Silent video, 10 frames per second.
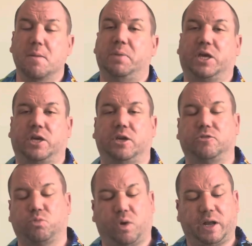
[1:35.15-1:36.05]

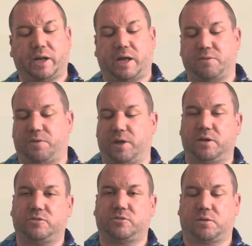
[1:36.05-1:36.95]
Because what I have here
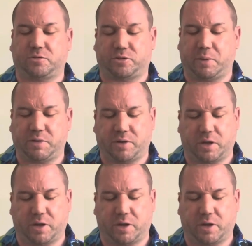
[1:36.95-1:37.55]
is obviously a bit of